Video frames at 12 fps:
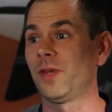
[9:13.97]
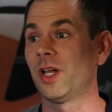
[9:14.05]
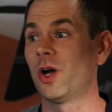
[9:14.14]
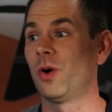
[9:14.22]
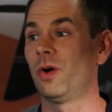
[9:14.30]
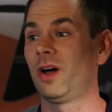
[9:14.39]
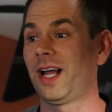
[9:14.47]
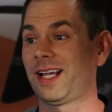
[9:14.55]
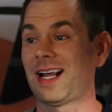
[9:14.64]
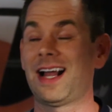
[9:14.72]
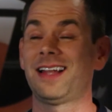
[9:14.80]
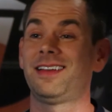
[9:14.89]
you know,
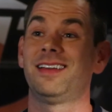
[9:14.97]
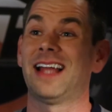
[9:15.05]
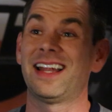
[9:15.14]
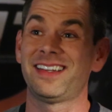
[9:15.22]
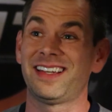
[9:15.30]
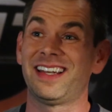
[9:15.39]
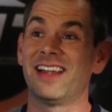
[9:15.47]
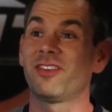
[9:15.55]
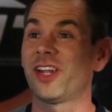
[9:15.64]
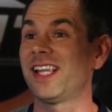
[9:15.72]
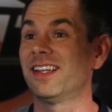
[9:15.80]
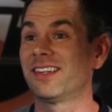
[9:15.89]
like I hadn't
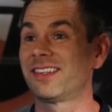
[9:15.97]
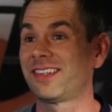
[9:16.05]
never eaten a